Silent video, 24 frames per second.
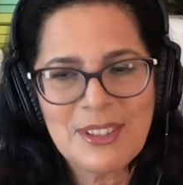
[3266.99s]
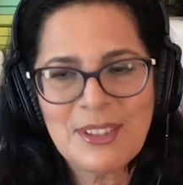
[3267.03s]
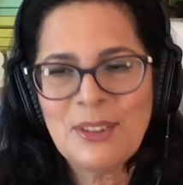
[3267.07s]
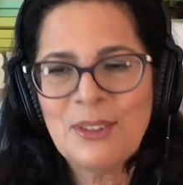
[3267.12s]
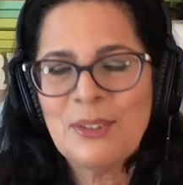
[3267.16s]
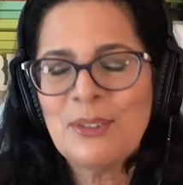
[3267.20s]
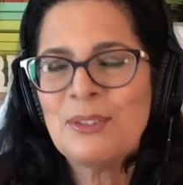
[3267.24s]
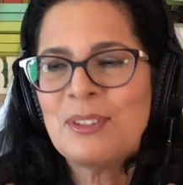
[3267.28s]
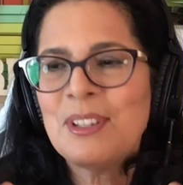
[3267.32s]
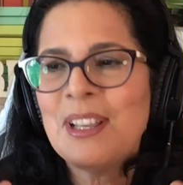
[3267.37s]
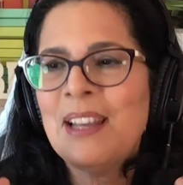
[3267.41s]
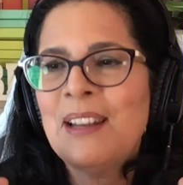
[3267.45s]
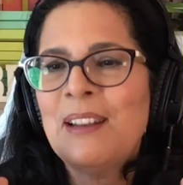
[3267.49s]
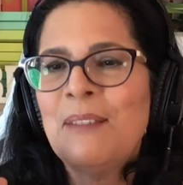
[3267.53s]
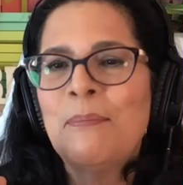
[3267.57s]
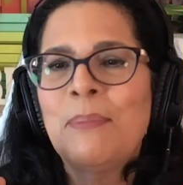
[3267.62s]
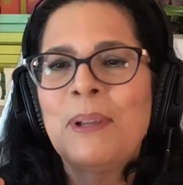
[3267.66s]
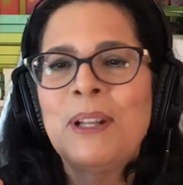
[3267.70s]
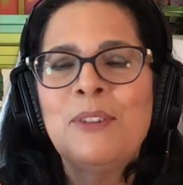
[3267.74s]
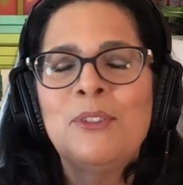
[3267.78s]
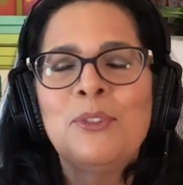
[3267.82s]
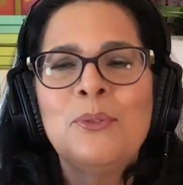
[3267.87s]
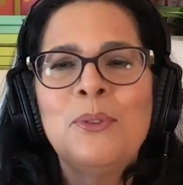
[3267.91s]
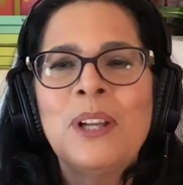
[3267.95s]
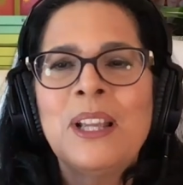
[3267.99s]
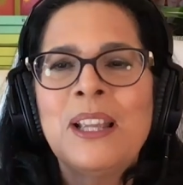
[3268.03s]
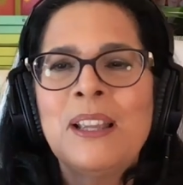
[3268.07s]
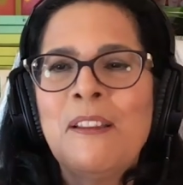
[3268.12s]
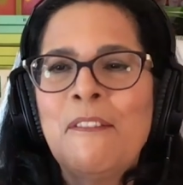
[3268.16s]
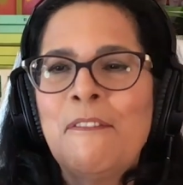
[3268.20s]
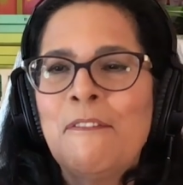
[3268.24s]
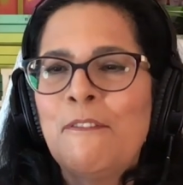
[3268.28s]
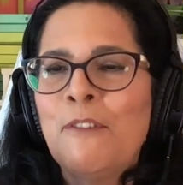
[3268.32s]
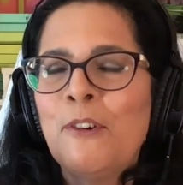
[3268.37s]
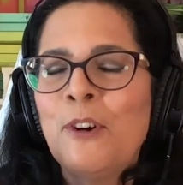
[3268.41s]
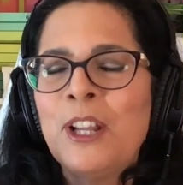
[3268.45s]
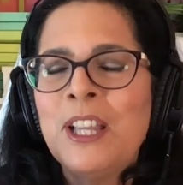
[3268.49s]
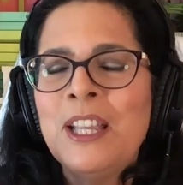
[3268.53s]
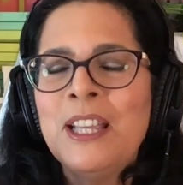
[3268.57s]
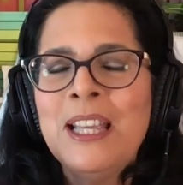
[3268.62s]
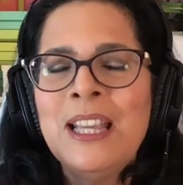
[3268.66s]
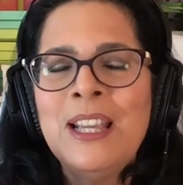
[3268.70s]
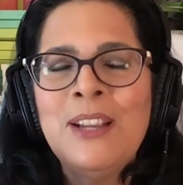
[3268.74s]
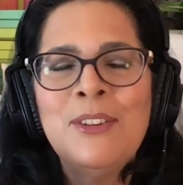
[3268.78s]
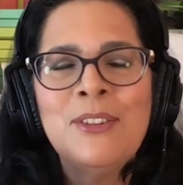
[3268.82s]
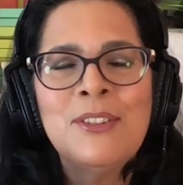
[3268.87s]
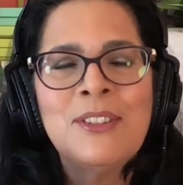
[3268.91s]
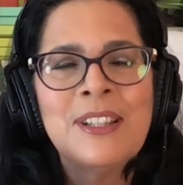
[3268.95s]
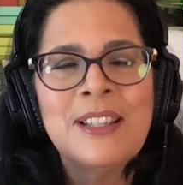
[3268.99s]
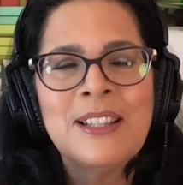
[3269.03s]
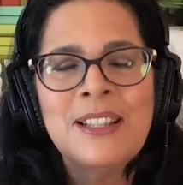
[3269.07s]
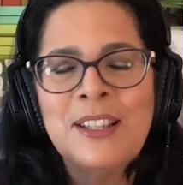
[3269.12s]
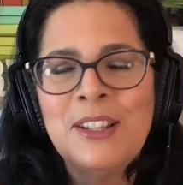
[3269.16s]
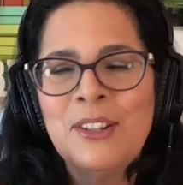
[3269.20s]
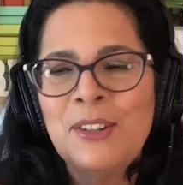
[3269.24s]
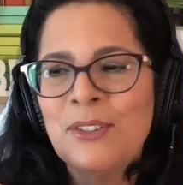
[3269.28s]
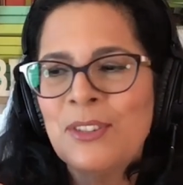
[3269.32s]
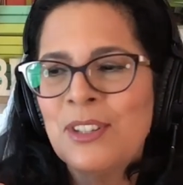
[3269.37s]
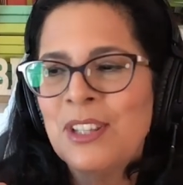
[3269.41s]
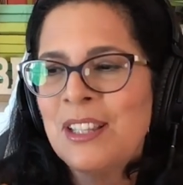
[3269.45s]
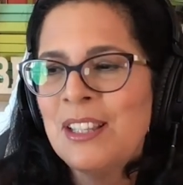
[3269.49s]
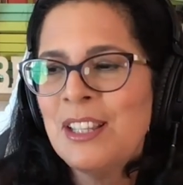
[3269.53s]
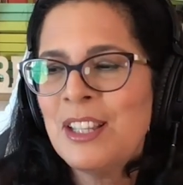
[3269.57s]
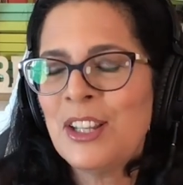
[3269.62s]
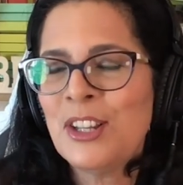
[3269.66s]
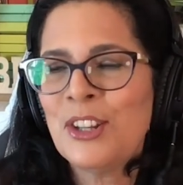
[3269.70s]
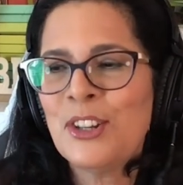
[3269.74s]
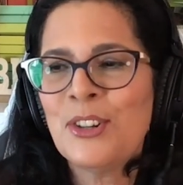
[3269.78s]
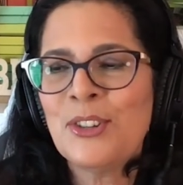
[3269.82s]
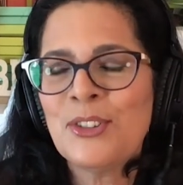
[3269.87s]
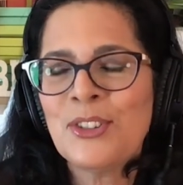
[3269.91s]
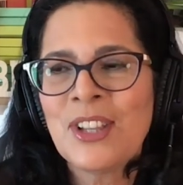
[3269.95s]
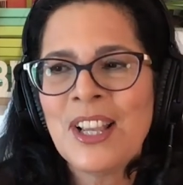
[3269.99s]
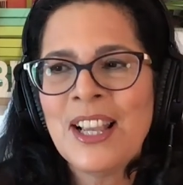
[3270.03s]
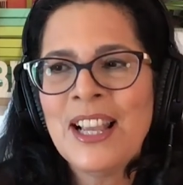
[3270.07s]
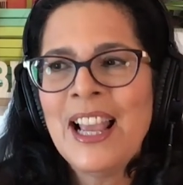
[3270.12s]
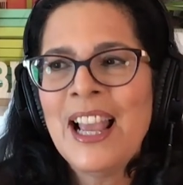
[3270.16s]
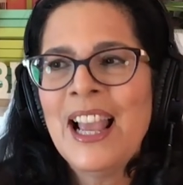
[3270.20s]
those that have been doing it for years and years and years,